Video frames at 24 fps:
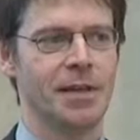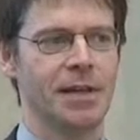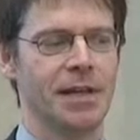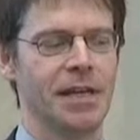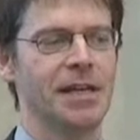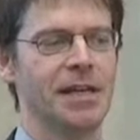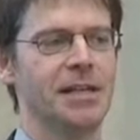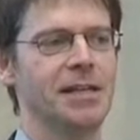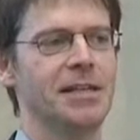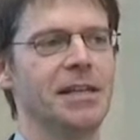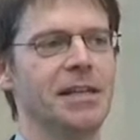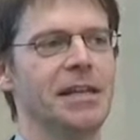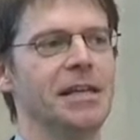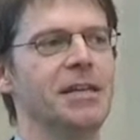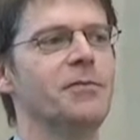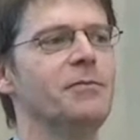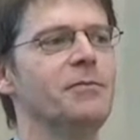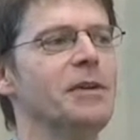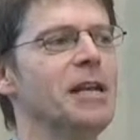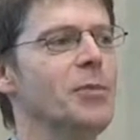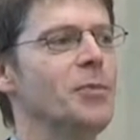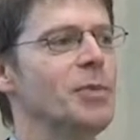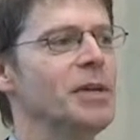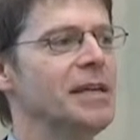and it
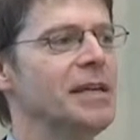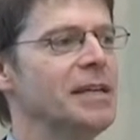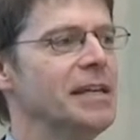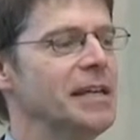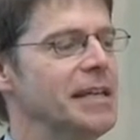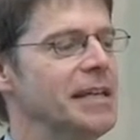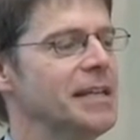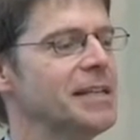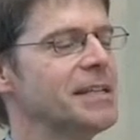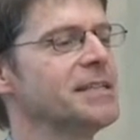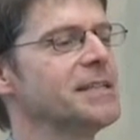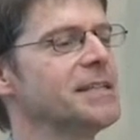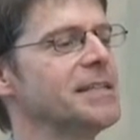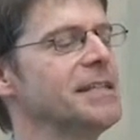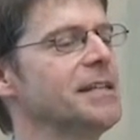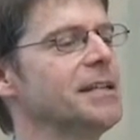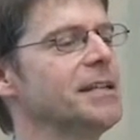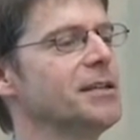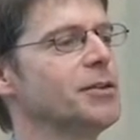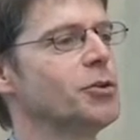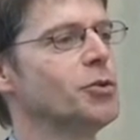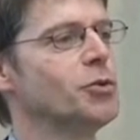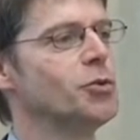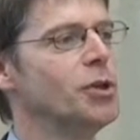will be
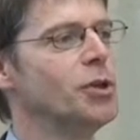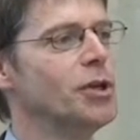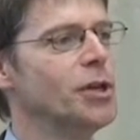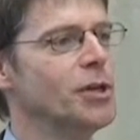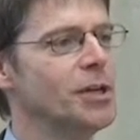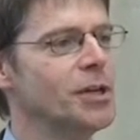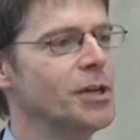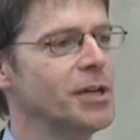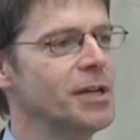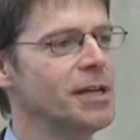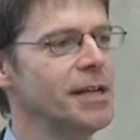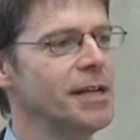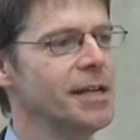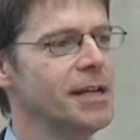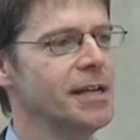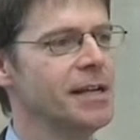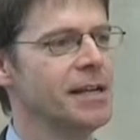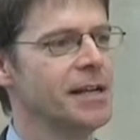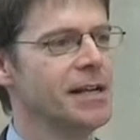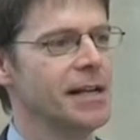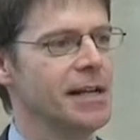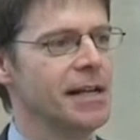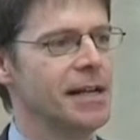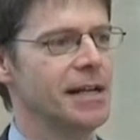interesting to learn
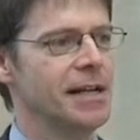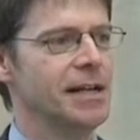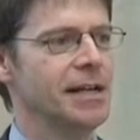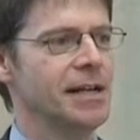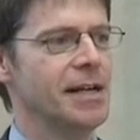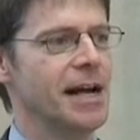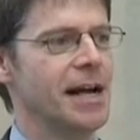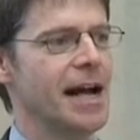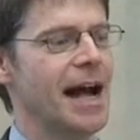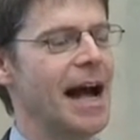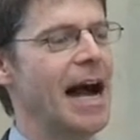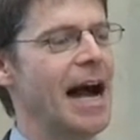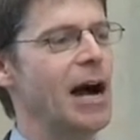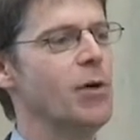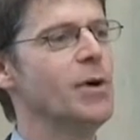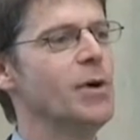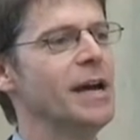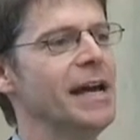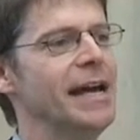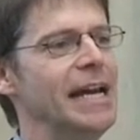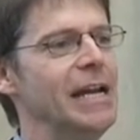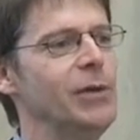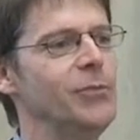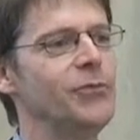uh, how
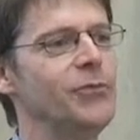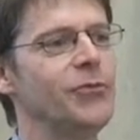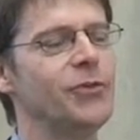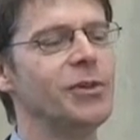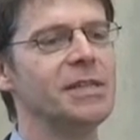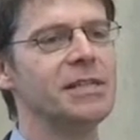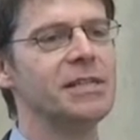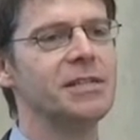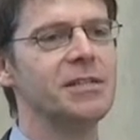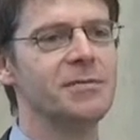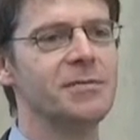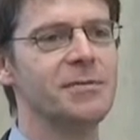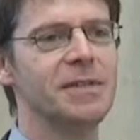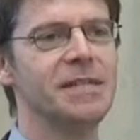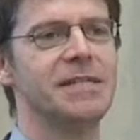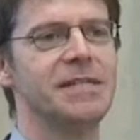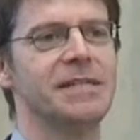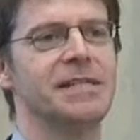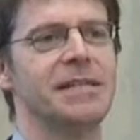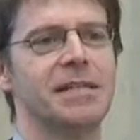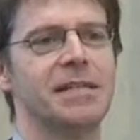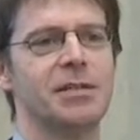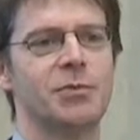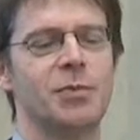helpful the
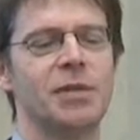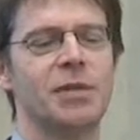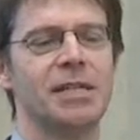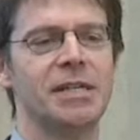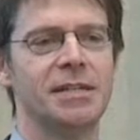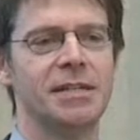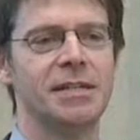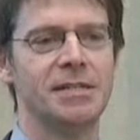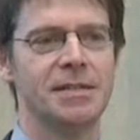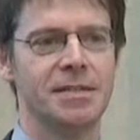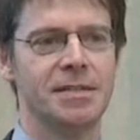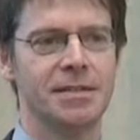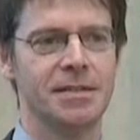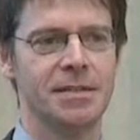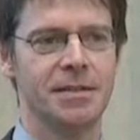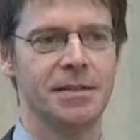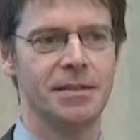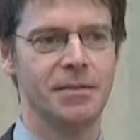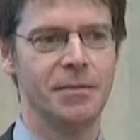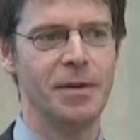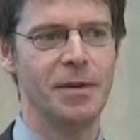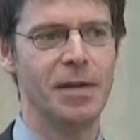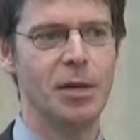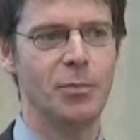Swiss experience
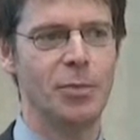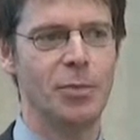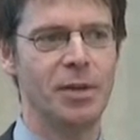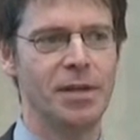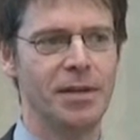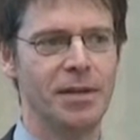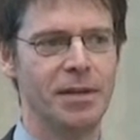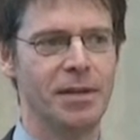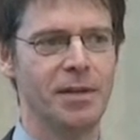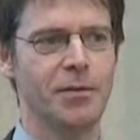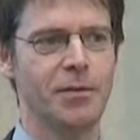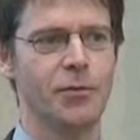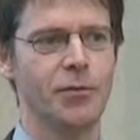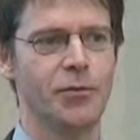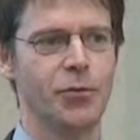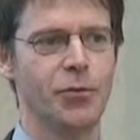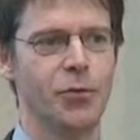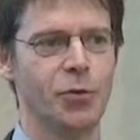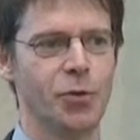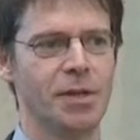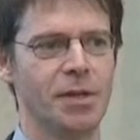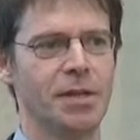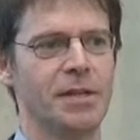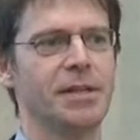will be
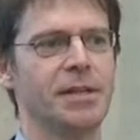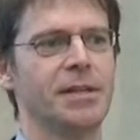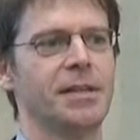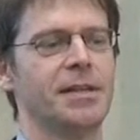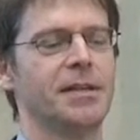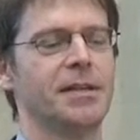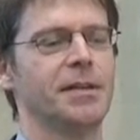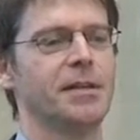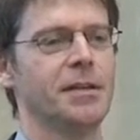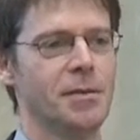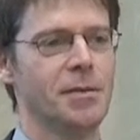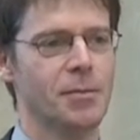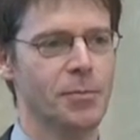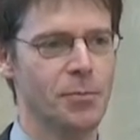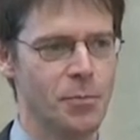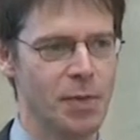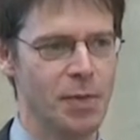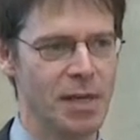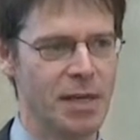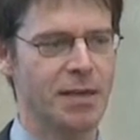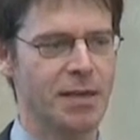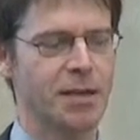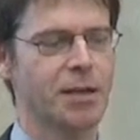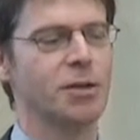for the
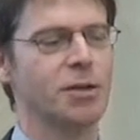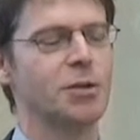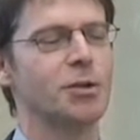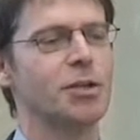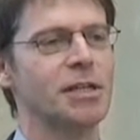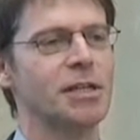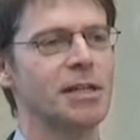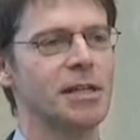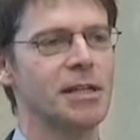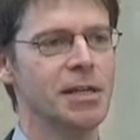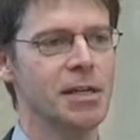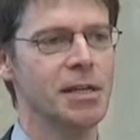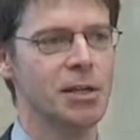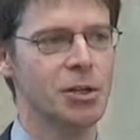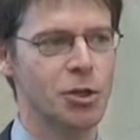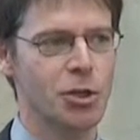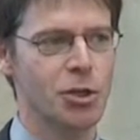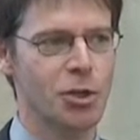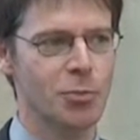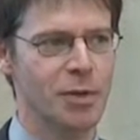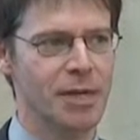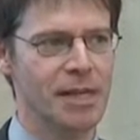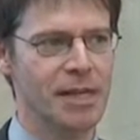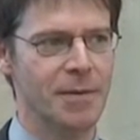big country,
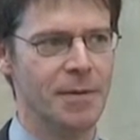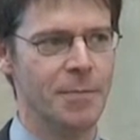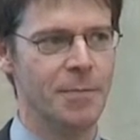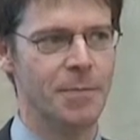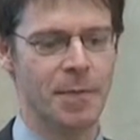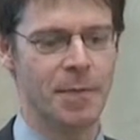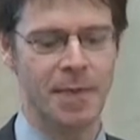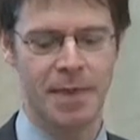Germany.